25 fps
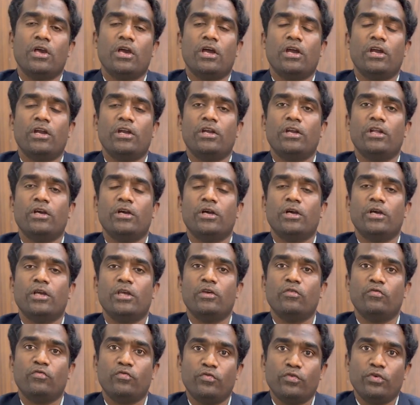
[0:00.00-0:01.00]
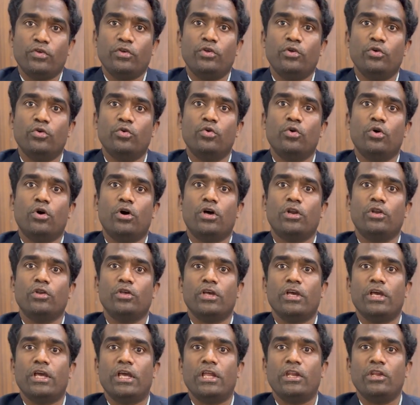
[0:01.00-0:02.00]
And if you or
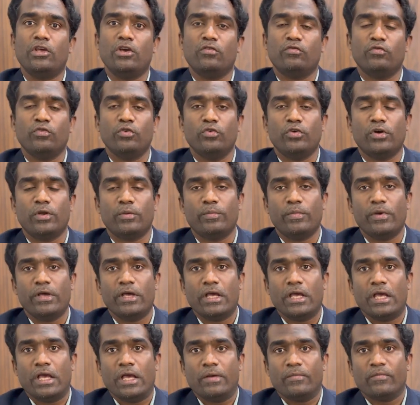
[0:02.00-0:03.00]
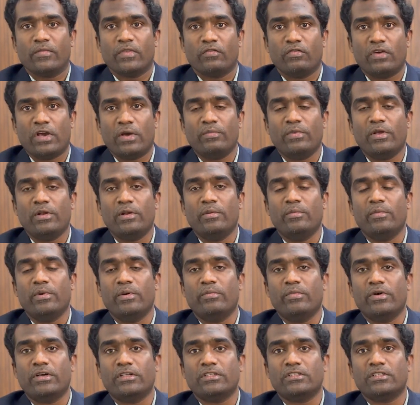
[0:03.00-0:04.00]
any of your family
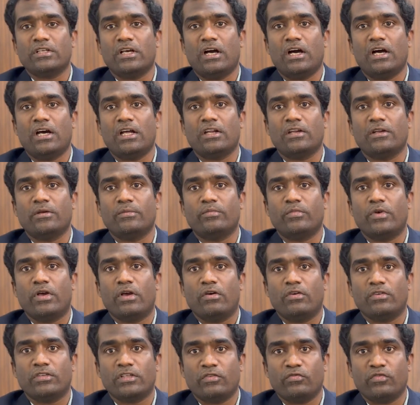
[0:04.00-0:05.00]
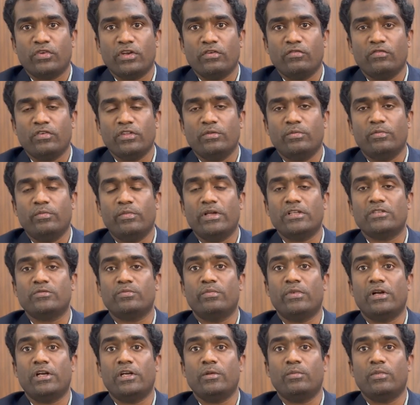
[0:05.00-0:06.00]
members are suffering with
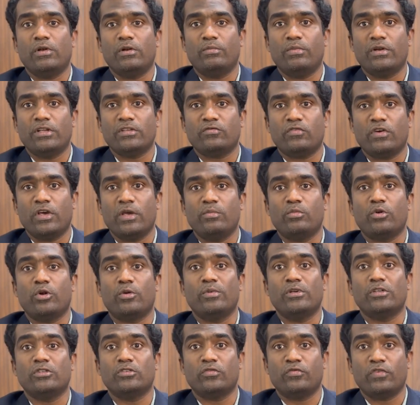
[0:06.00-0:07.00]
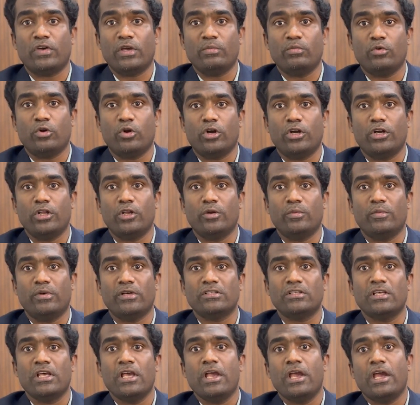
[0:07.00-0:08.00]
multiple breast fibromas or
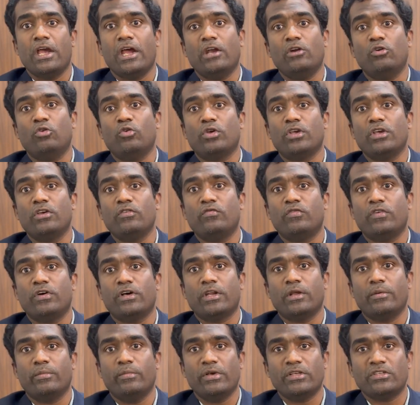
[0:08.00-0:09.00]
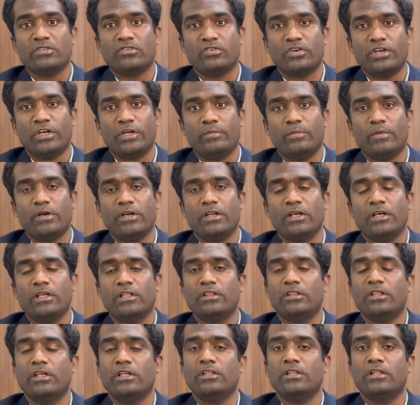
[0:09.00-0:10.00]
fibroadenomas and looking for a best treatment,
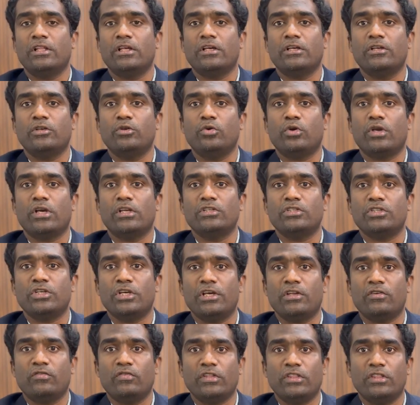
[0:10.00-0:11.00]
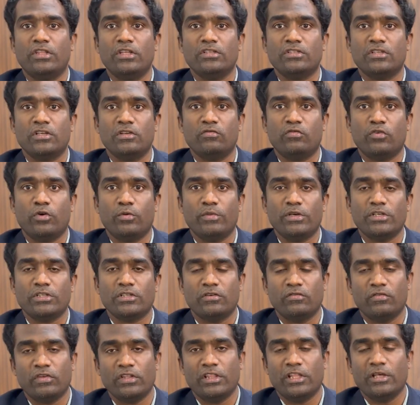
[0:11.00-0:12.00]
then you can share with this
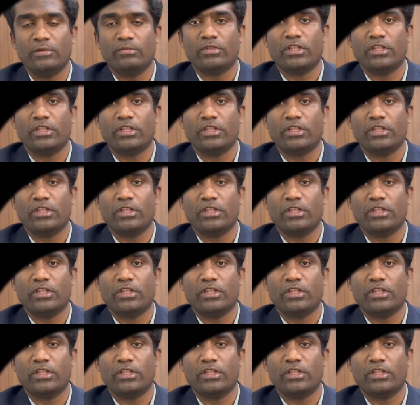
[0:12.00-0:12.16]
information with them.